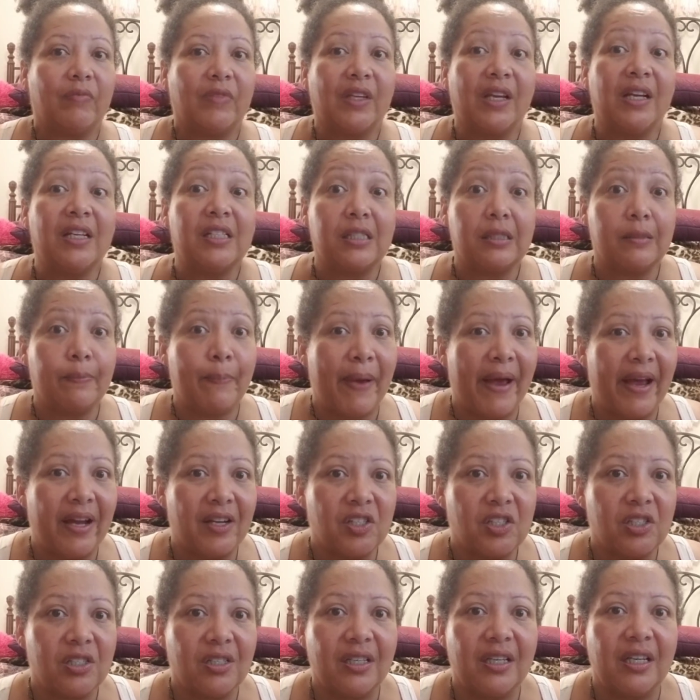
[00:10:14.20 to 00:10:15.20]

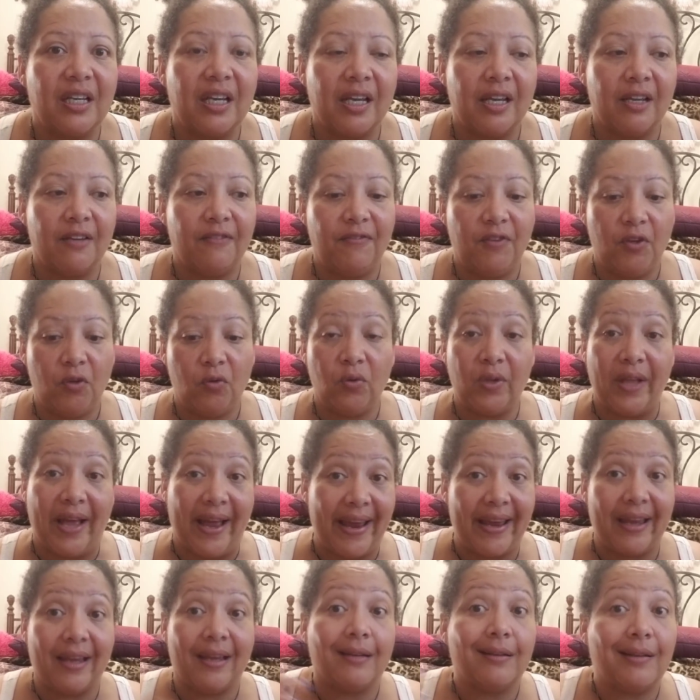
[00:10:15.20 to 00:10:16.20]
especially if you
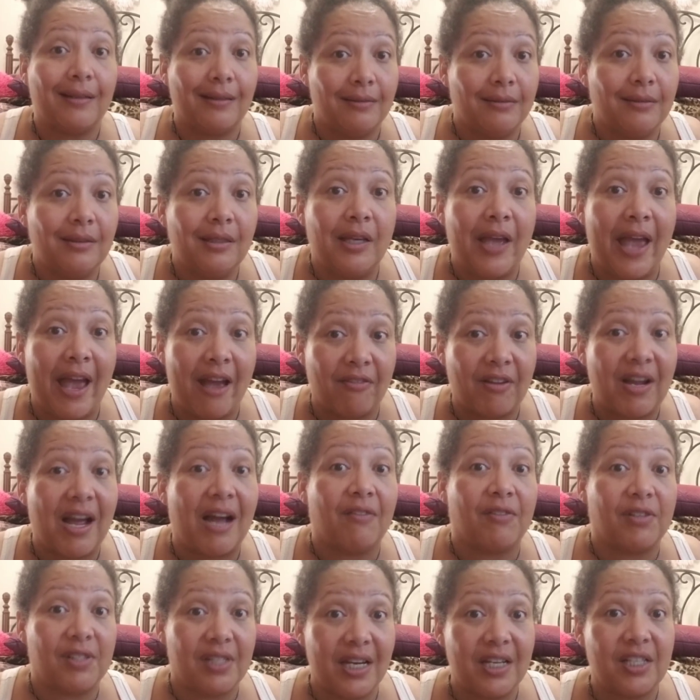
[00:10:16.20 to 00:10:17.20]
like have
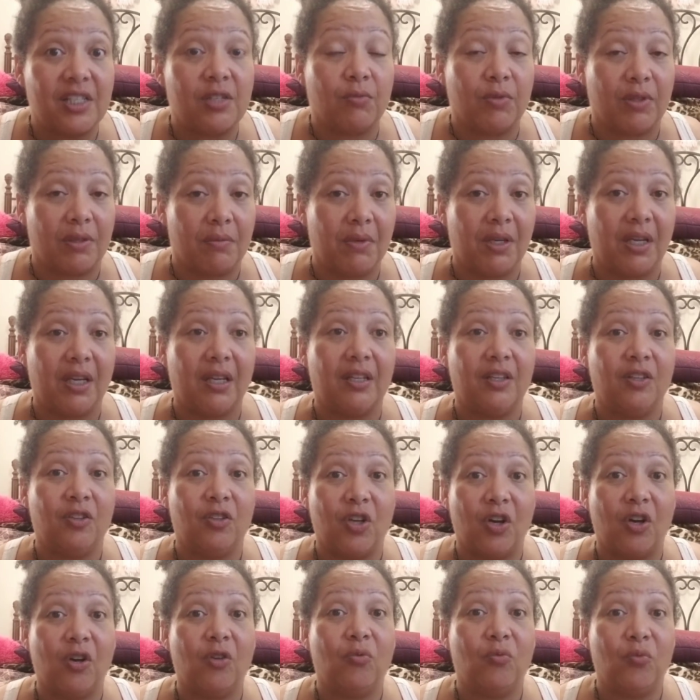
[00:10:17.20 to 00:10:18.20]
conversation with me, you
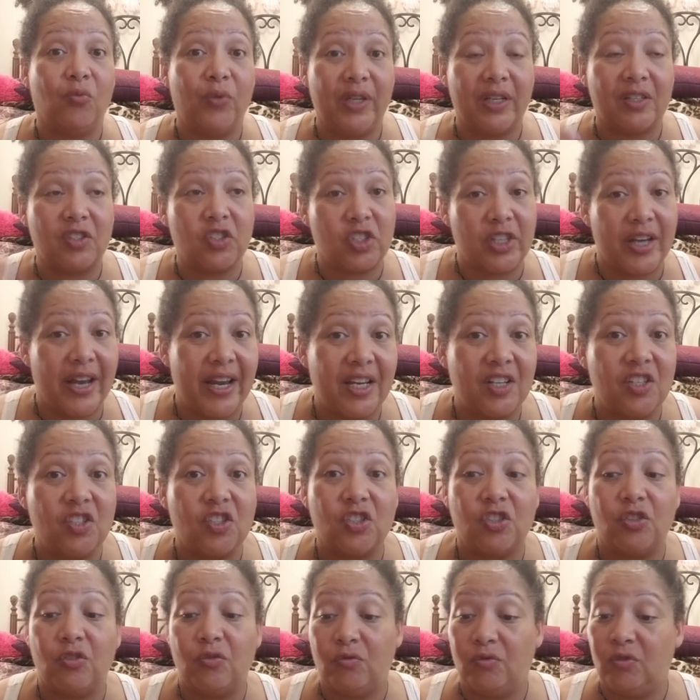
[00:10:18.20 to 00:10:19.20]
know, we exchange,
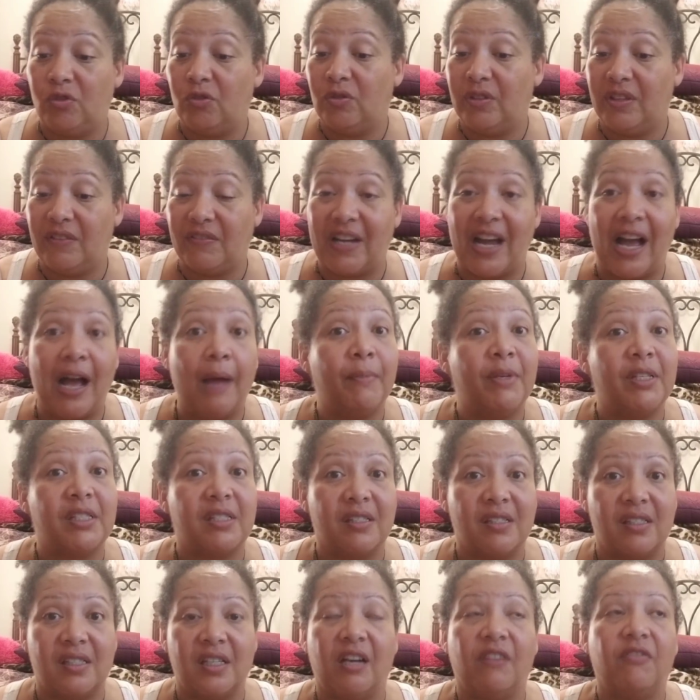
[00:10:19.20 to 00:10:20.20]
you, you leave comments
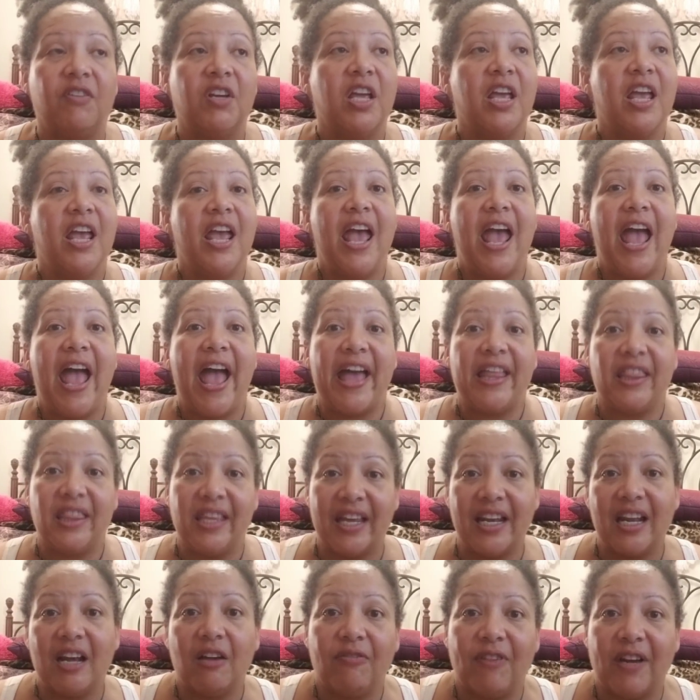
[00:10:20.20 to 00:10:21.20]
and stuff. And
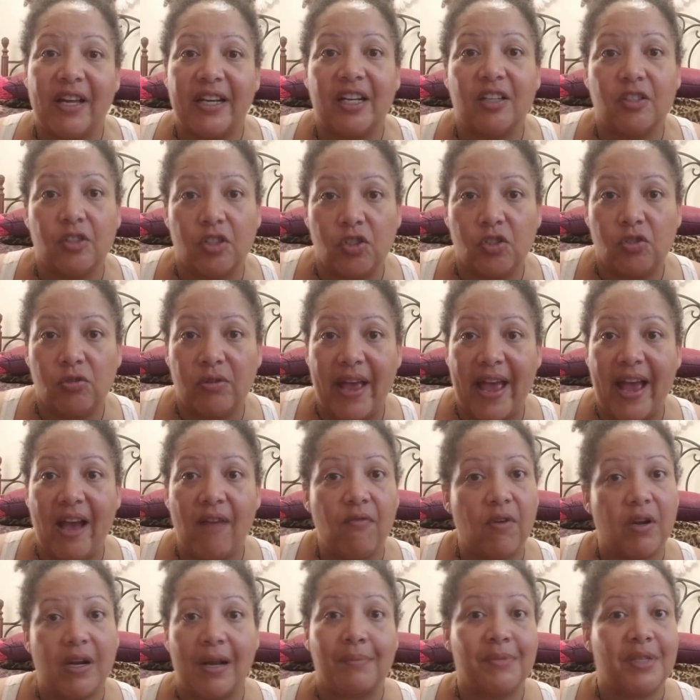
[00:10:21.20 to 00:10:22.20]
then I find out that you
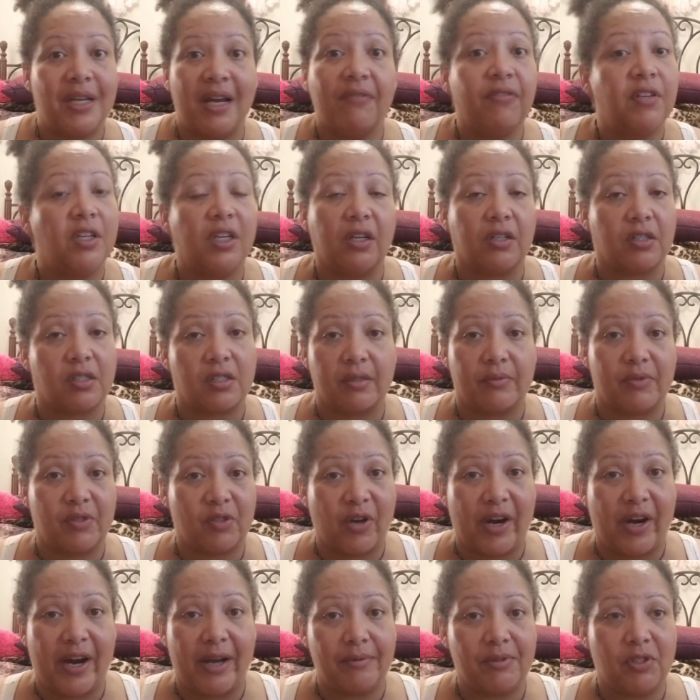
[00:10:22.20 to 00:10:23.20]
have one, I'm definitely going to
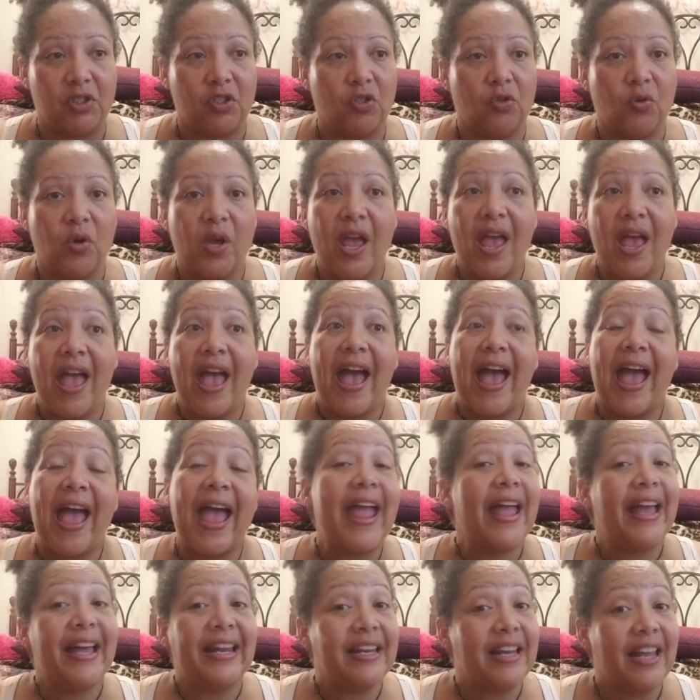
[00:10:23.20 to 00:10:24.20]
subscribe to you.
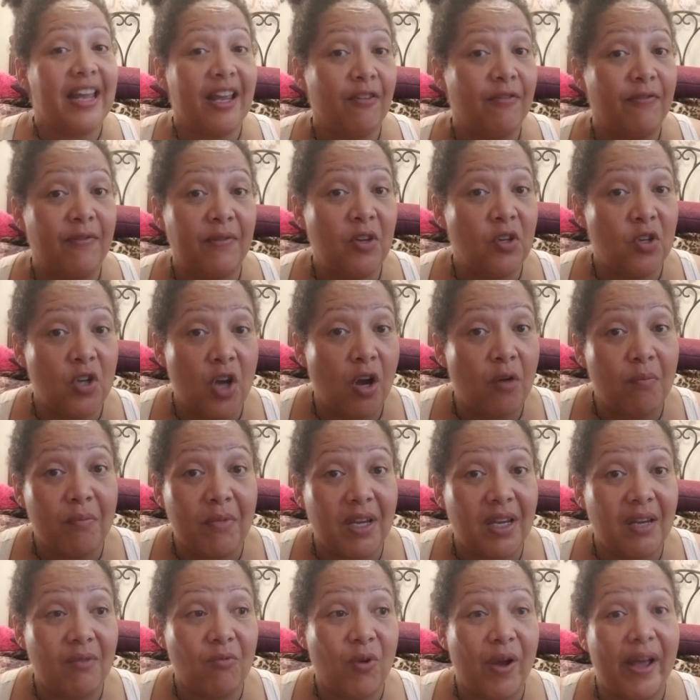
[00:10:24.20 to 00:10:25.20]
And if you know
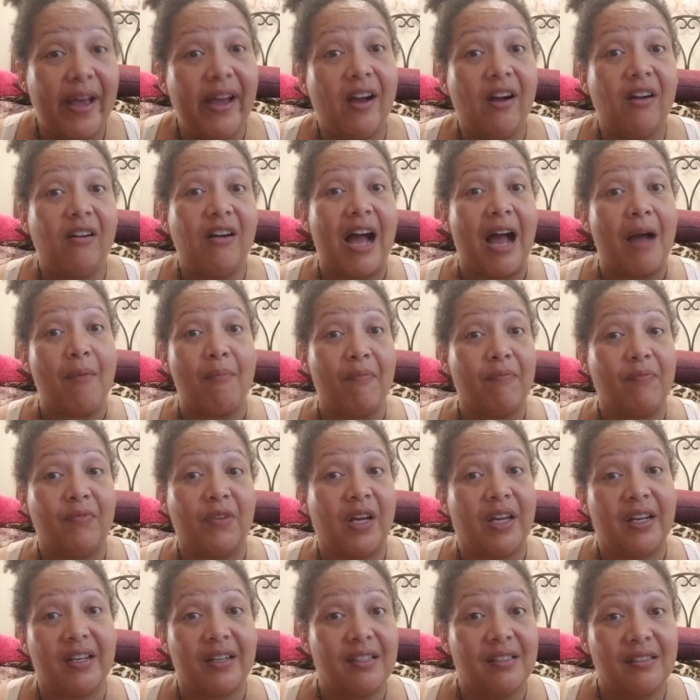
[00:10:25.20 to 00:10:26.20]
me well, I'm
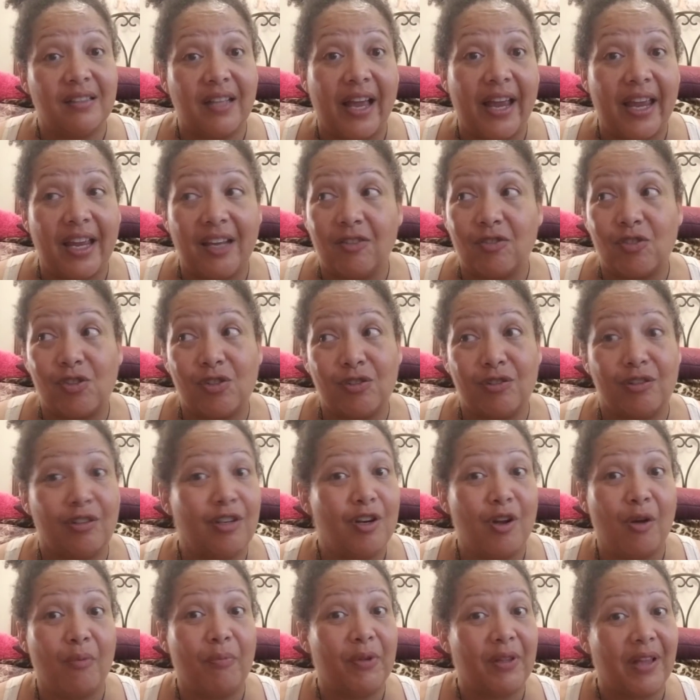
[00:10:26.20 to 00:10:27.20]
going to like, you
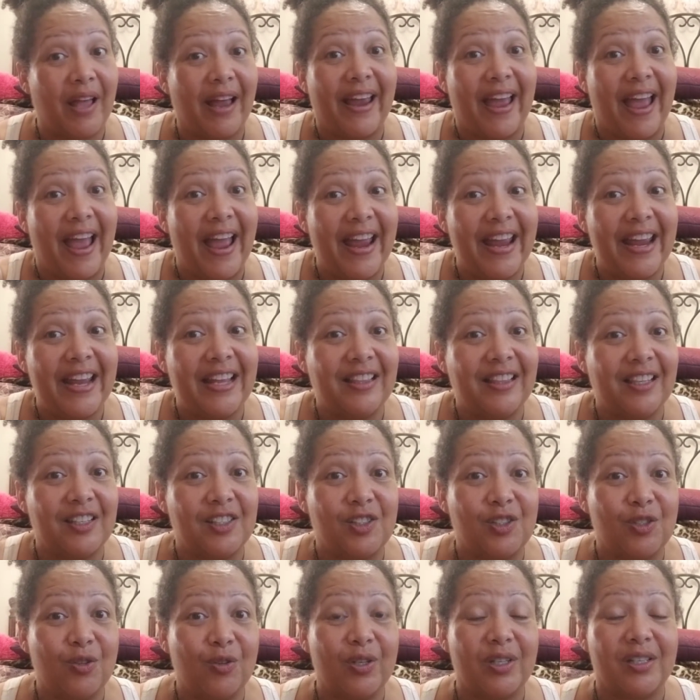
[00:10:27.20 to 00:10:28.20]
know, be like, hey, let's
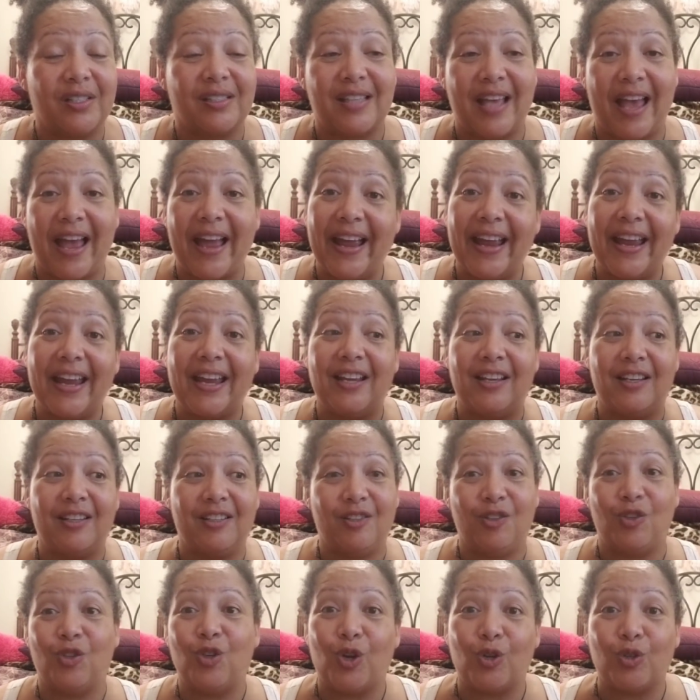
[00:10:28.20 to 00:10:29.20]
do this. Hey,
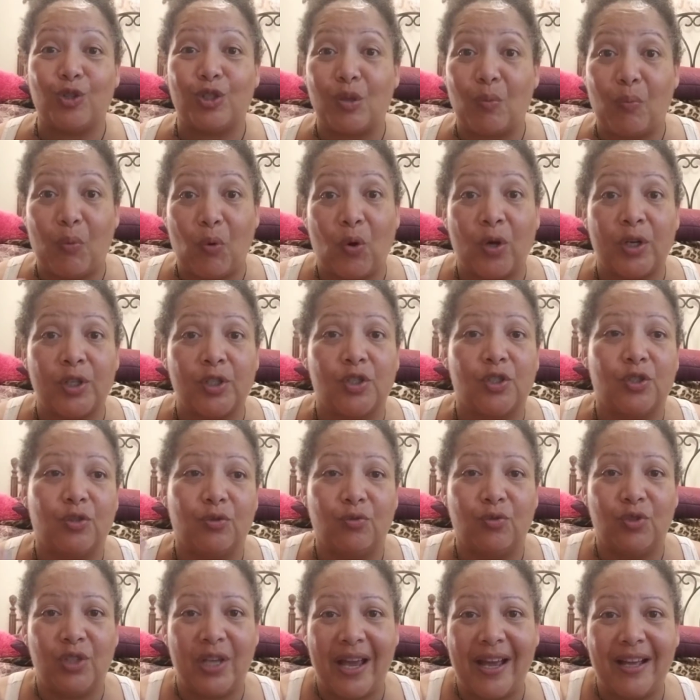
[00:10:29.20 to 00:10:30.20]
you know, support
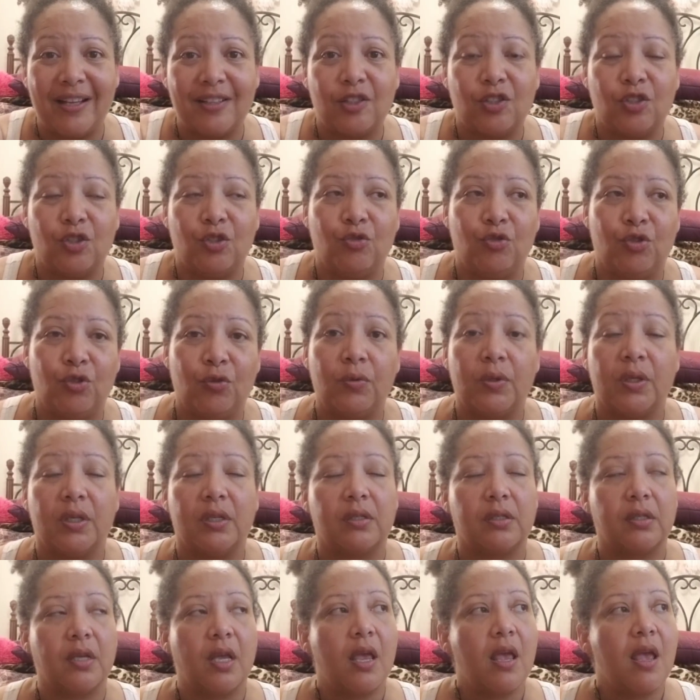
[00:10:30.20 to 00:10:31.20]
you. Yes, you do
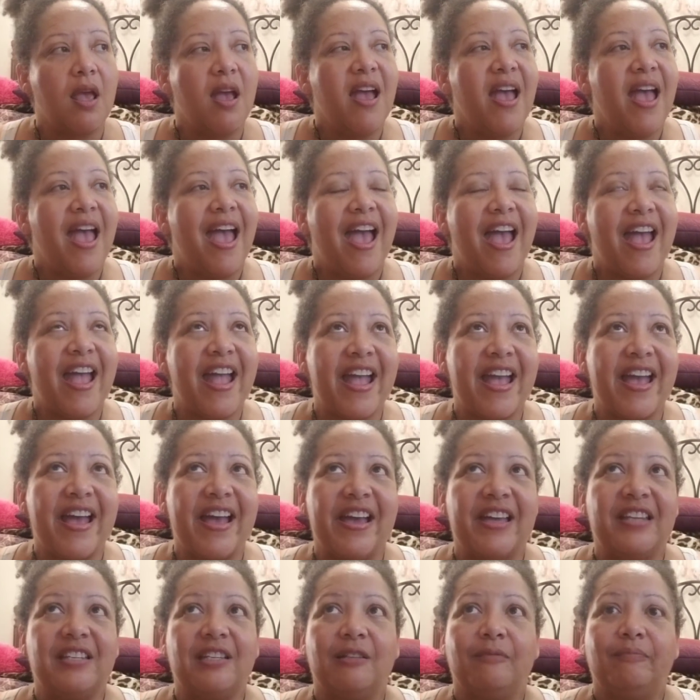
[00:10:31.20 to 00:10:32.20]
this.
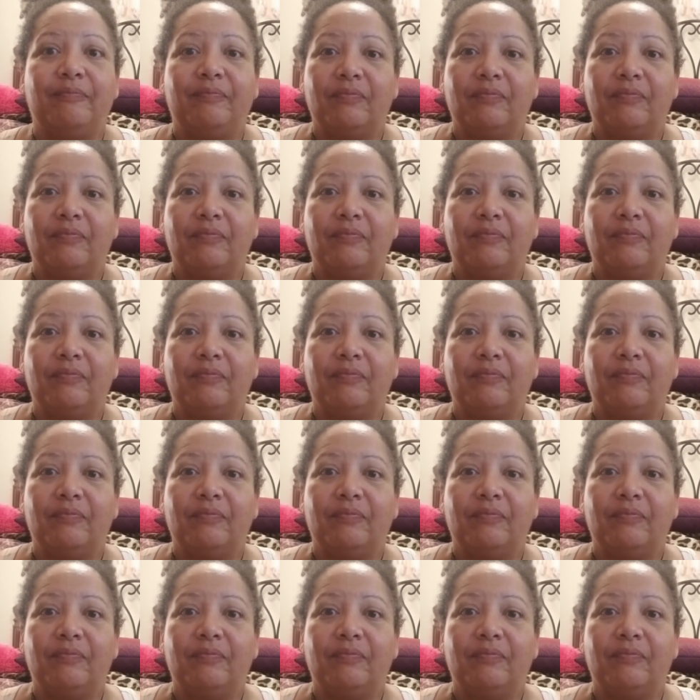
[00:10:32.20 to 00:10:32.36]
And